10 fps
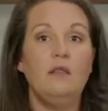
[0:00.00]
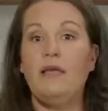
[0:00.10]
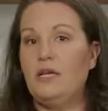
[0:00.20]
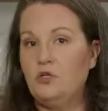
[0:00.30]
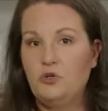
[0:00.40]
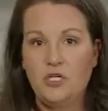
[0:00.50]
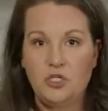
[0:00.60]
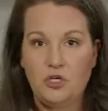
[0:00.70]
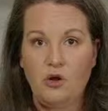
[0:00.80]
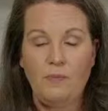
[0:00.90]
like a
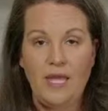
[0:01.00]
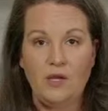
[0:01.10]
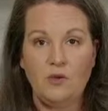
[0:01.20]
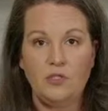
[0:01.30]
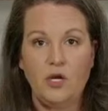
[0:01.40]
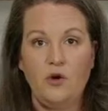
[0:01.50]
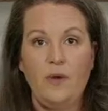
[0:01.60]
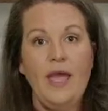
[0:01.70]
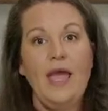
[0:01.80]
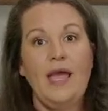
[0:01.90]
traditional bagel dough,
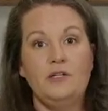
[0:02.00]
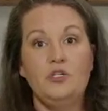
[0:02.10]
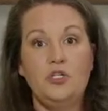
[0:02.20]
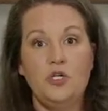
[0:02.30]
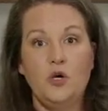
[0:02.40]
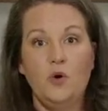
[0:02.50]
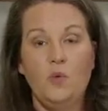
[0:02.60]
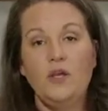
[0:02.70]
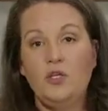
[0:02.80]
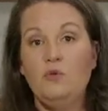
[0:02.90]
and show
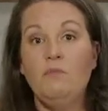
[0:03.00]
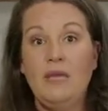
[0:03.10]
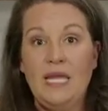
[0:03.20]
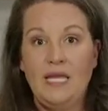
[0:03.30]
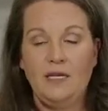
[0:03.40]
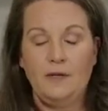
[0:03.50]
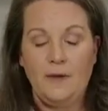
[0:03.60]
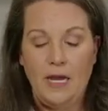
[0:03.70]
what you mean